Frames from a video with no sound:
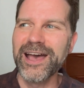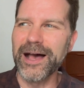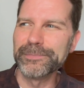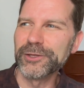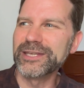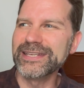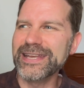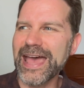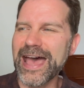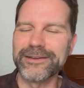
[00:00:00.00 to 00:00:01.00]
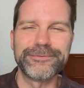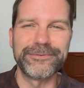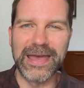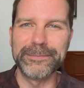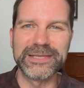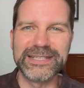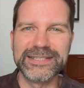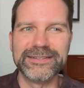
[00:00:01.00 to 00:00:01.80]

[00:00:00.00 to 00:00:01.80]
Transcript: I'm looking at family